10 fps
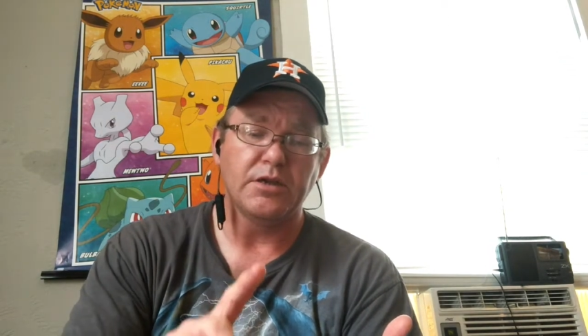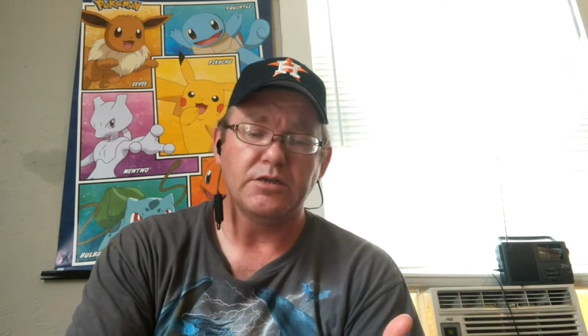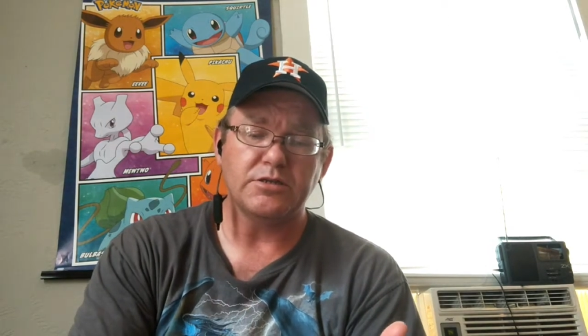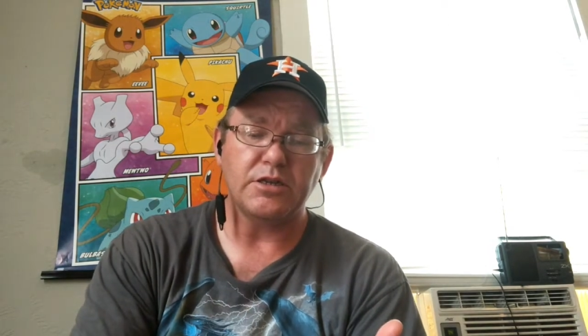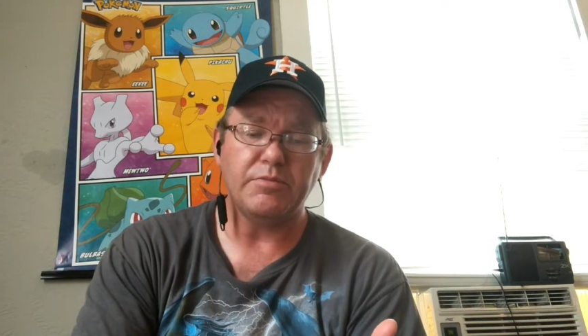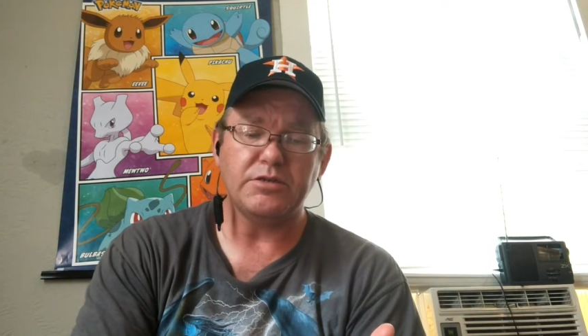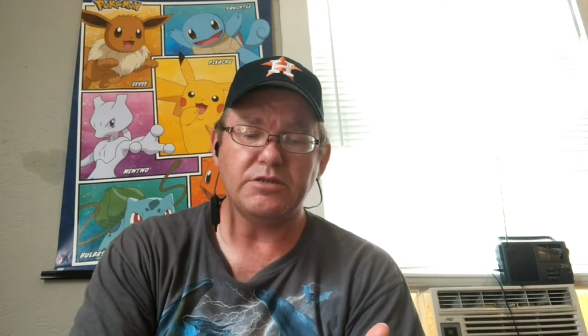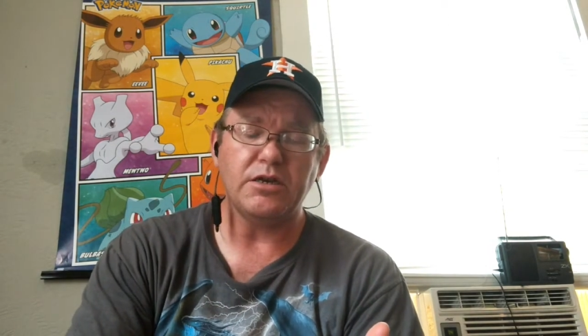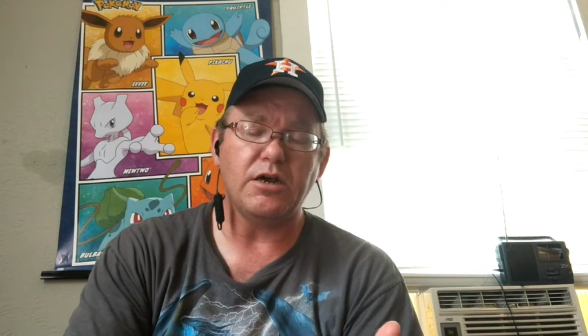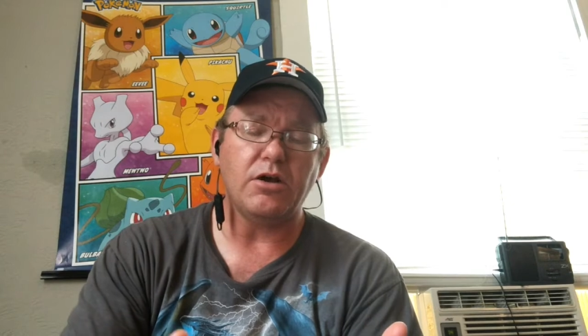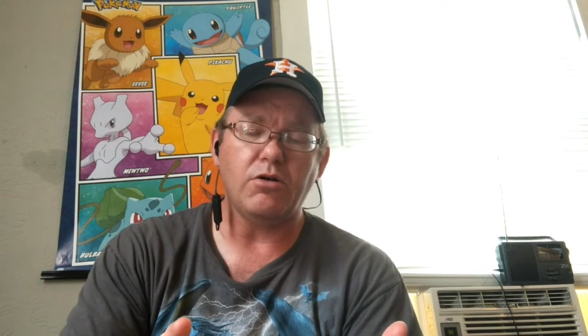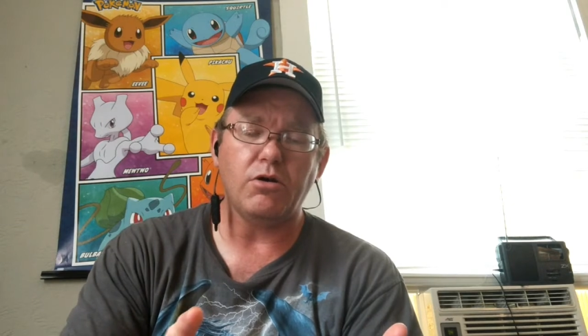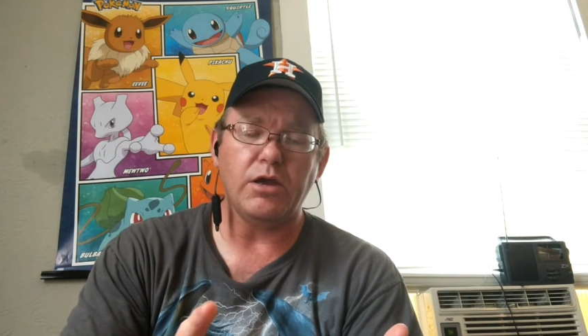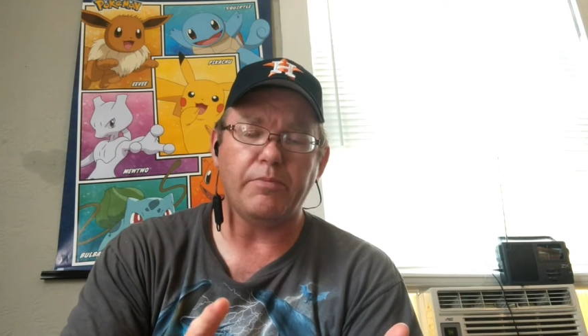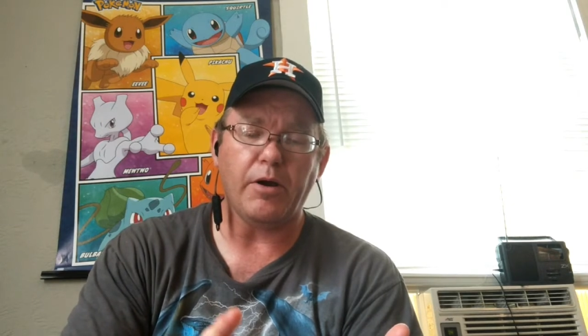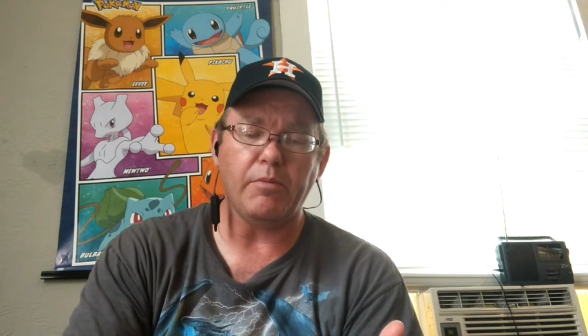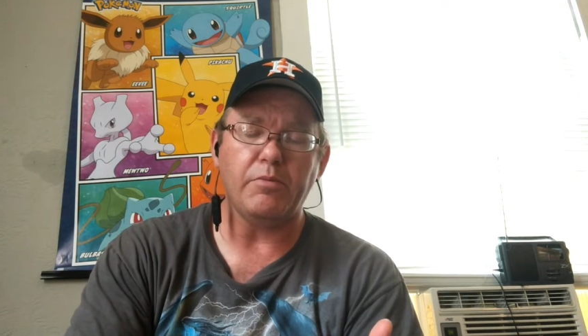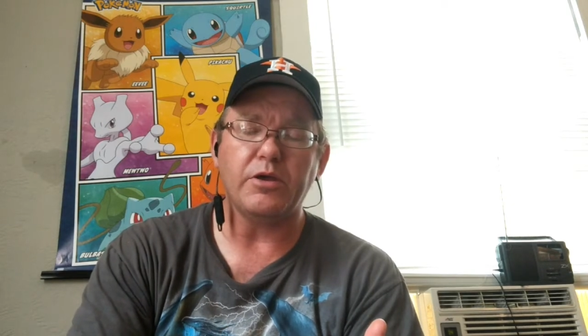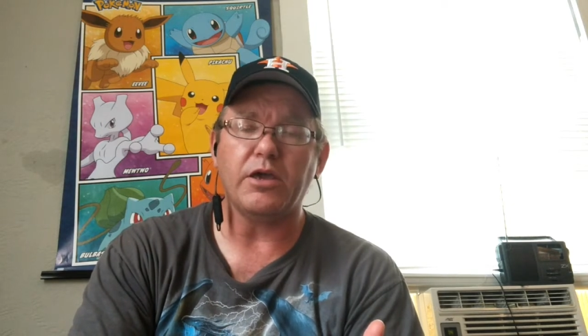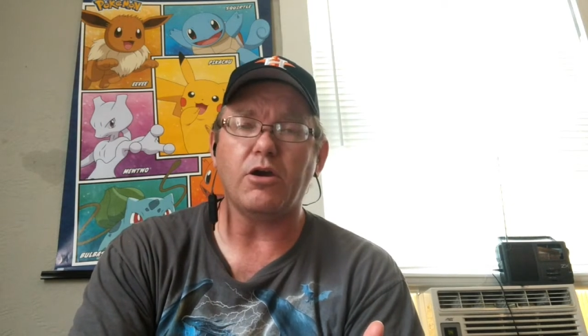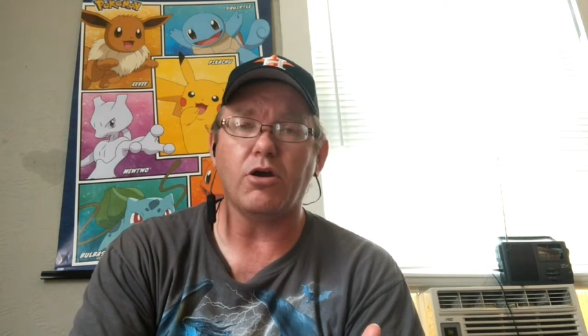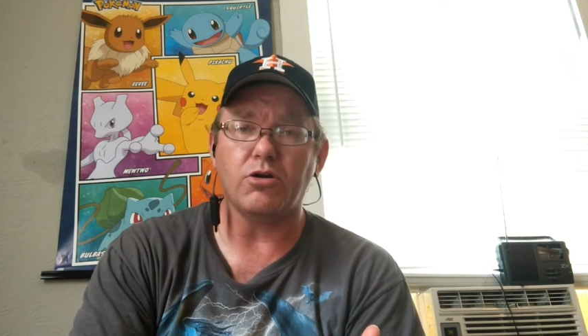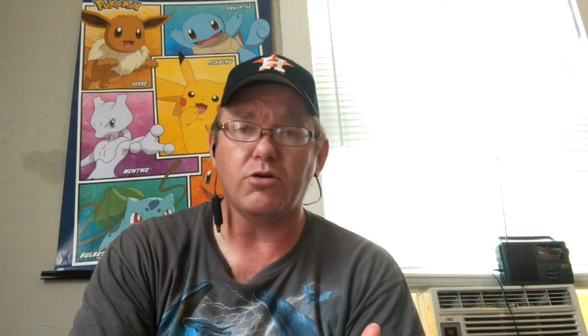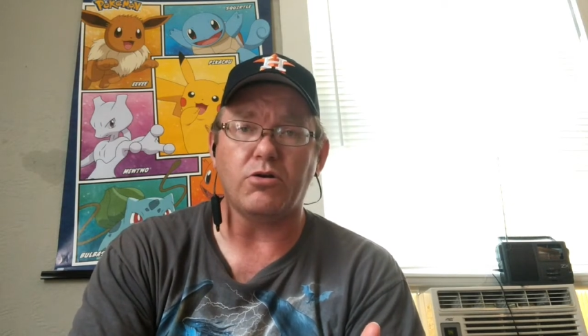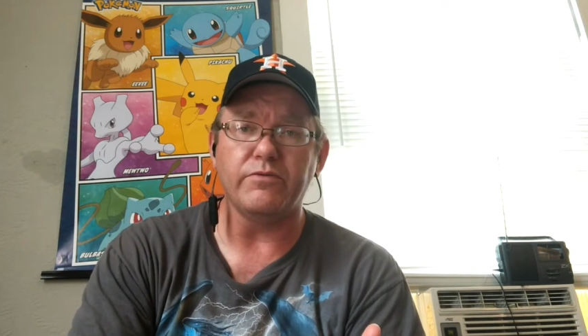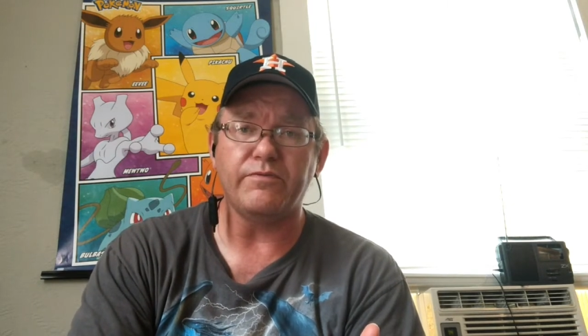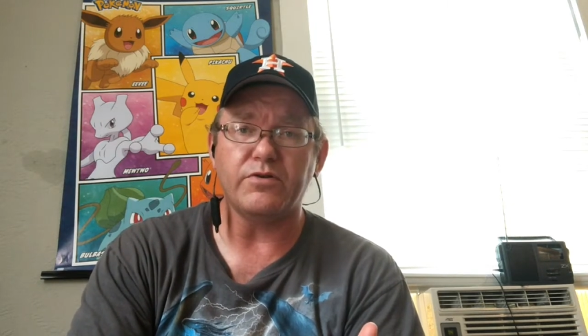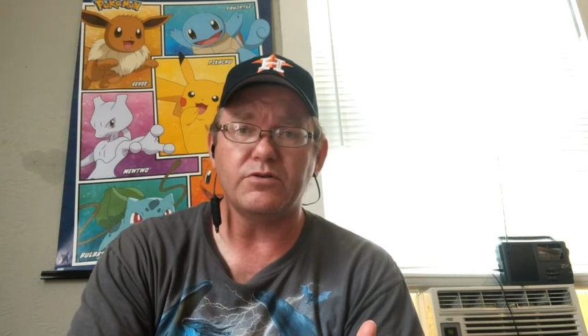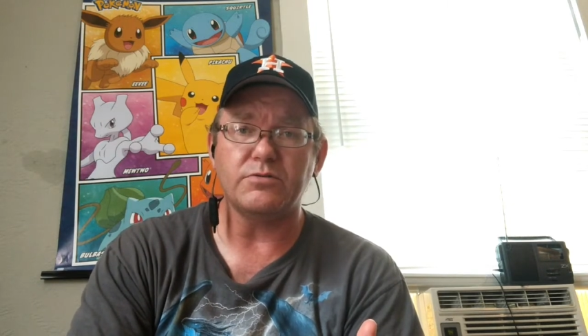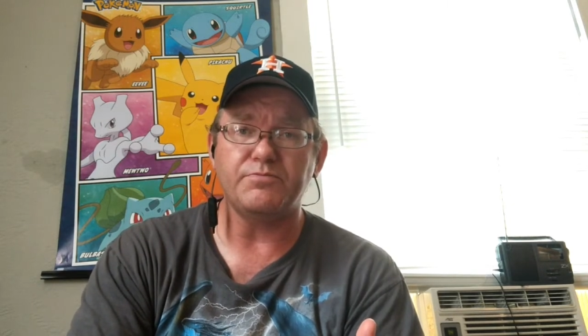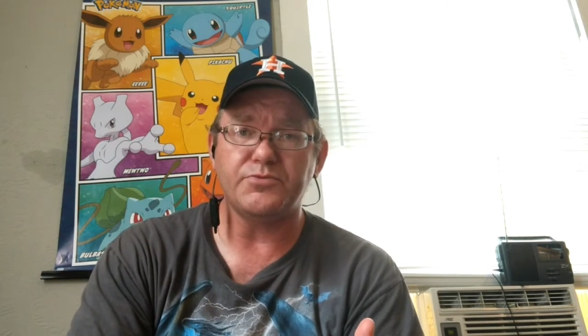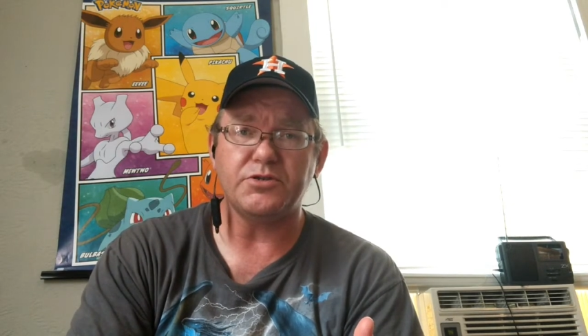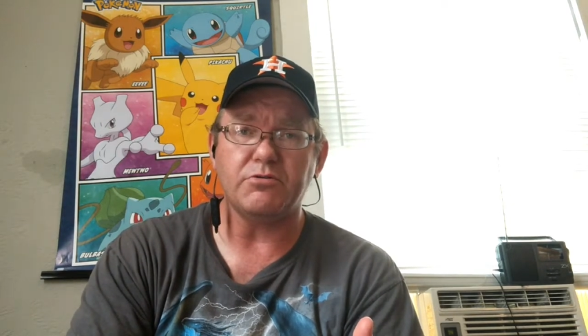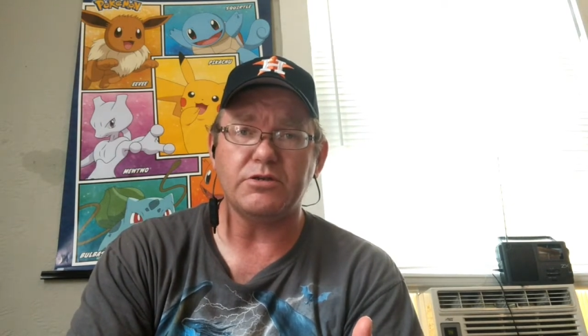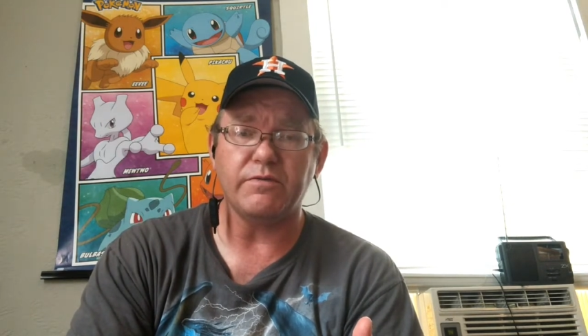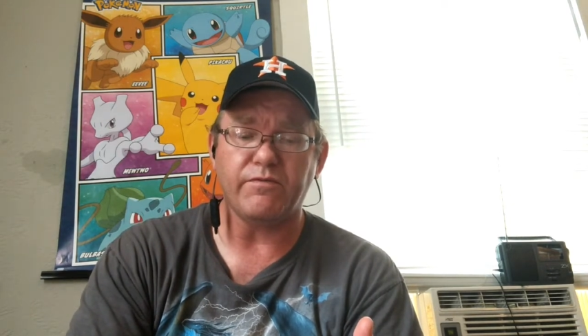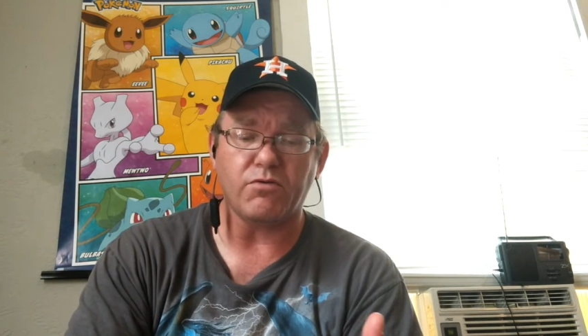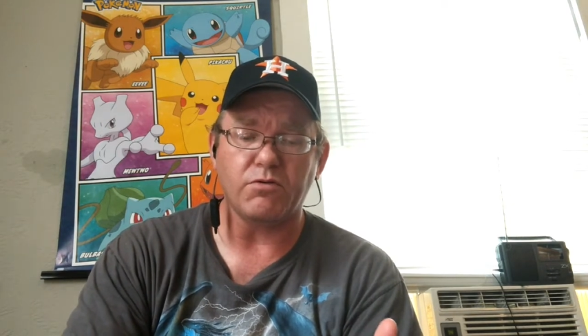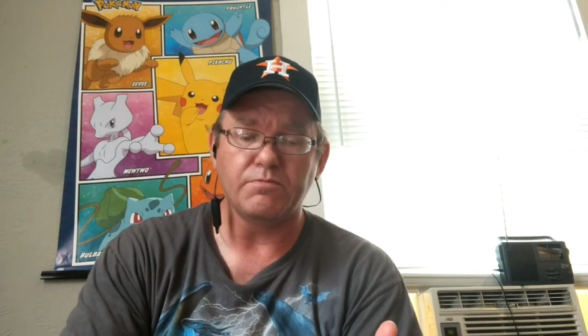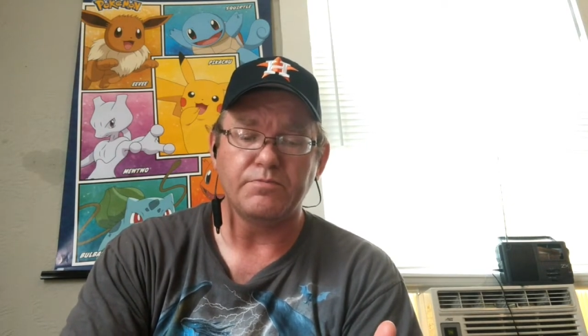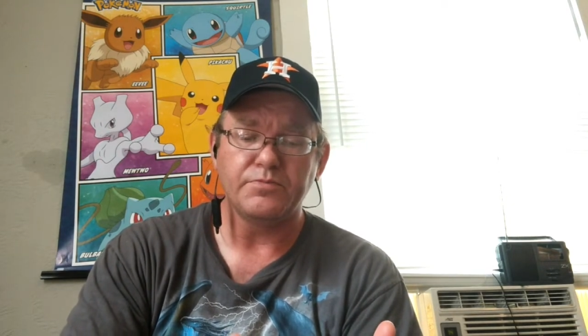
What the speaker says: It's going to be Sinnoh and probably Heart Gold for Generation 4.